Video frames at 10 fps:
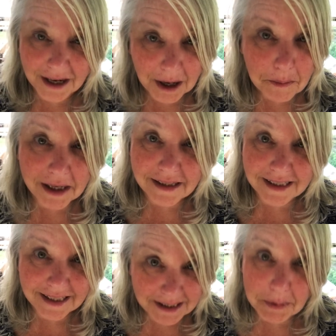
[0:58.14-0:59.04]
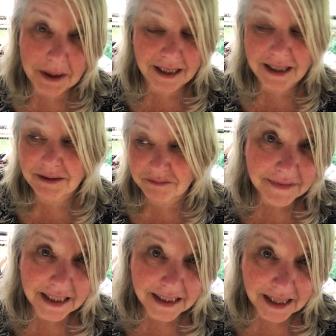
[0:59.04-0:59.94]
than I meant it to be.
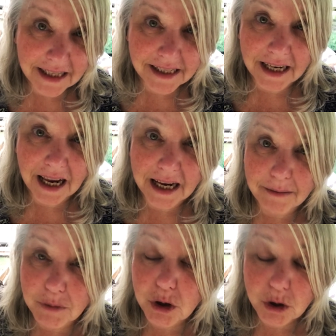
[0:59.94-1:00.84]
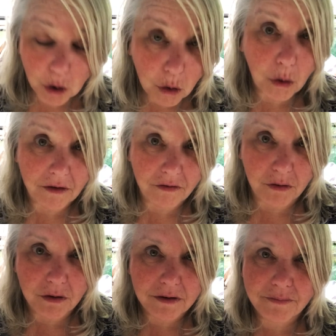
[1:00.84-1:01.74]
That said, I am so
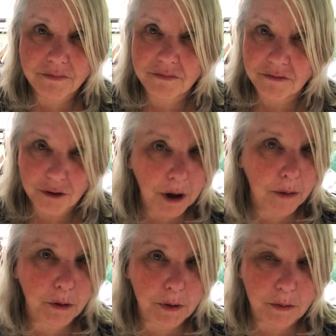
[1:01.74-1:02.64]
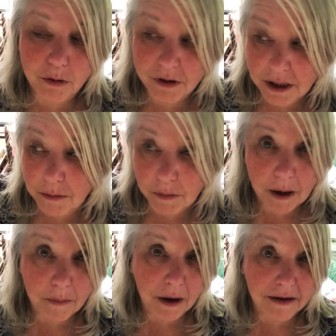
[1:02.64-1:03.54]
grateful for a couple people who sent me
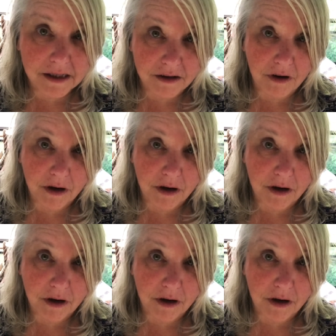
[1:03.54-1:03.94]
PayPal's and